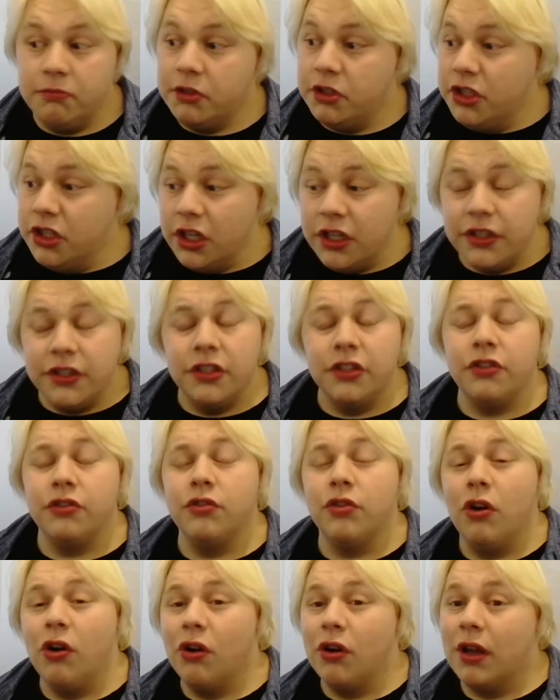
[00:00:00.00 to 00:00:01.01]
just as
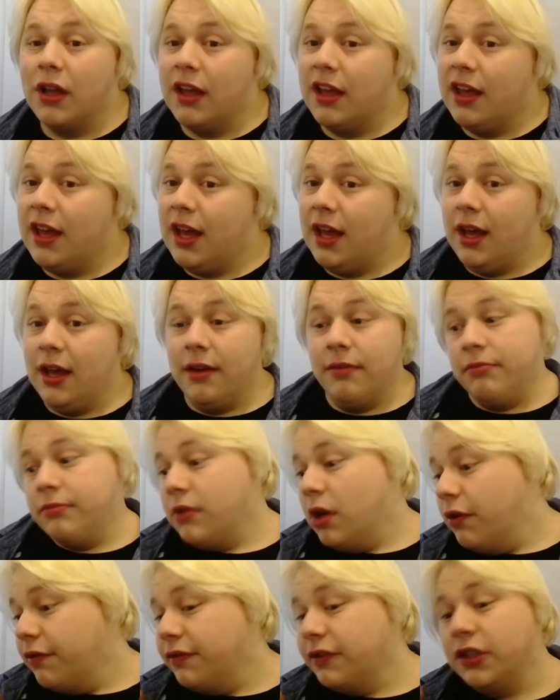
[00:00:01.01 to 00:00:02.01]
strong and
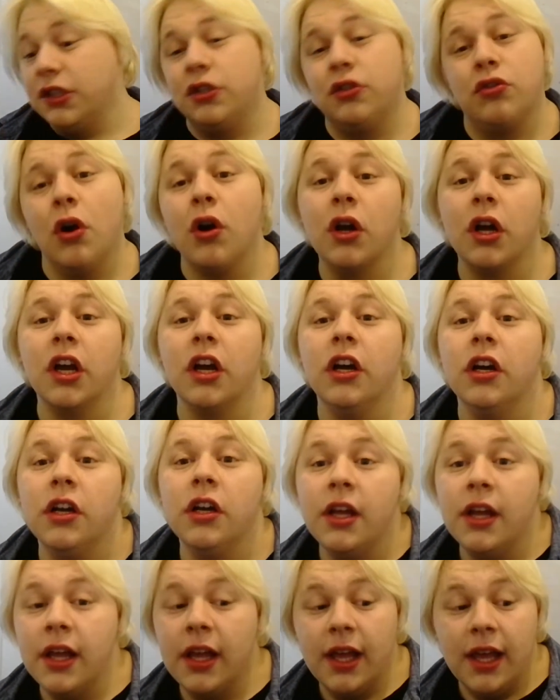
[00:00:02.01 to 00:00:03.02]
hopefully stronger
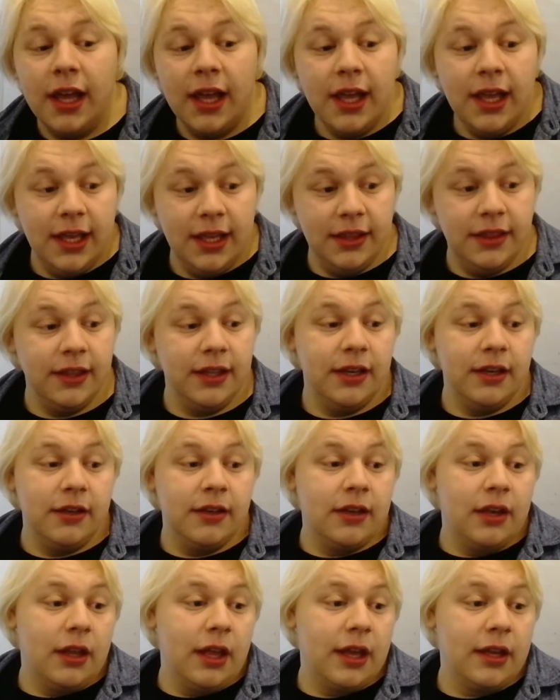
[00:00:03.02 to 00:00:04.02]
in the
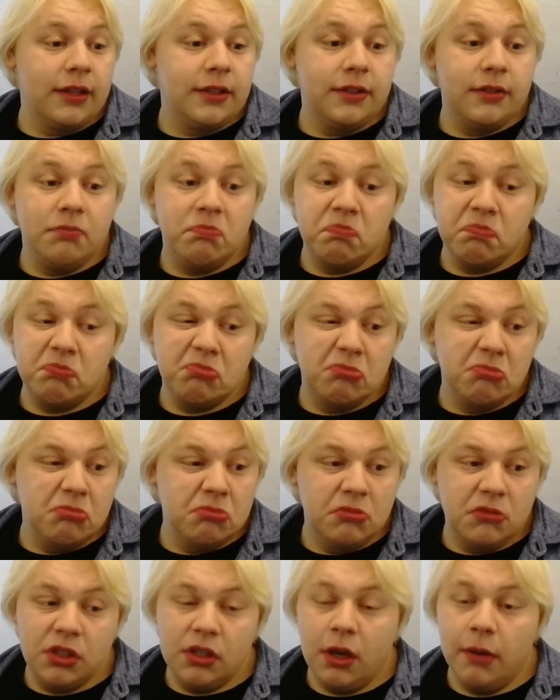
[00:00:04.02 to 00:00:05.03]
next
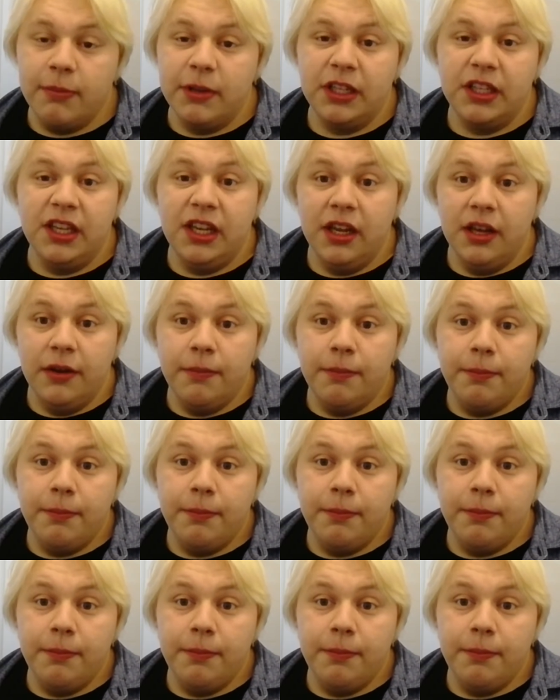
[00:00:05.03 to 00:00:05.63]
coming year.